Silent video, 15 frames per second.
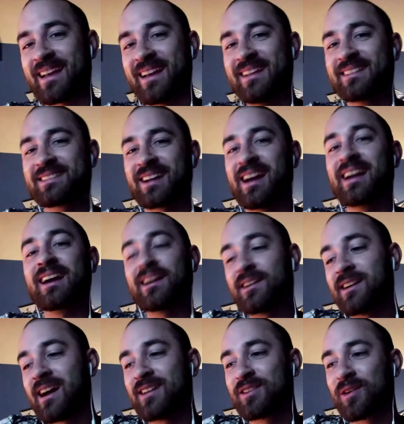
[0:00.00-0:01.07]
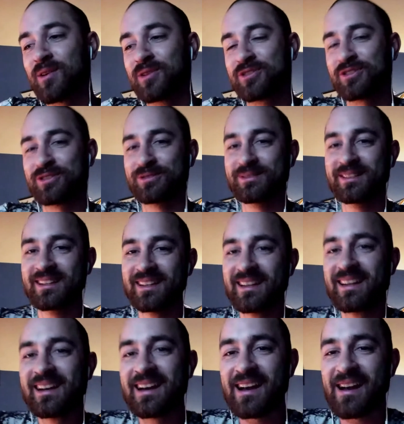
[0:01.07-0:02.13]
And he's like, I told you.
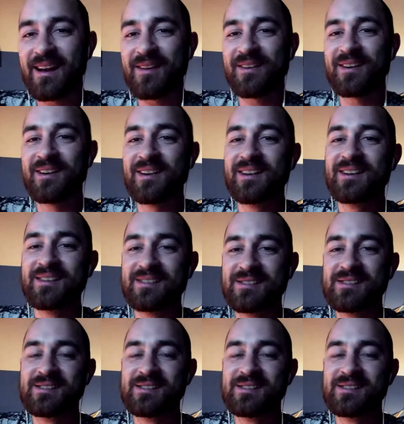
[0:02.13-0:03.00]
Oh, I know.